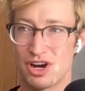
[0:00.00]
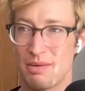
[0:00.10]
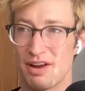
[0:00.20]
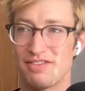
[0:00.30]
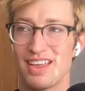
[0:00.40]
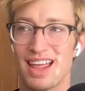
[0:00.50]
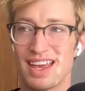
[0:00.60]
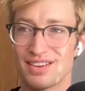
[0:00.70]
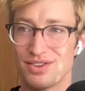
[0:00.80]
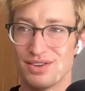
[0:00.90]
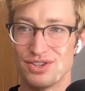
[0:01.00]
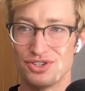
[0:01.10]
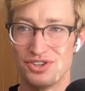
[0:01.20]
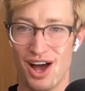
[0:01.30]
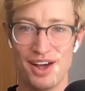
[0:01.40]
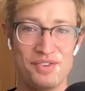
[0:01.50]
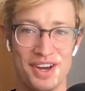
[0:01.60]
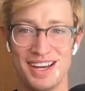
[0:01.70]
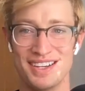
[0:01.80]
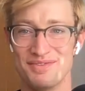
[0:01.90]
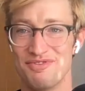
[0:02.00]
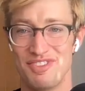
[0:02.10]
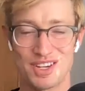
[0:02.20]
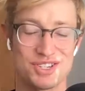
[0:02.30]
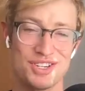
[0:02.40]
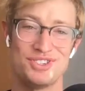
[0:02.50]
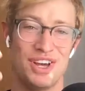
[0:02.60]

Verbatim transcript: drama, I mm-hmm. feel like genre fiction,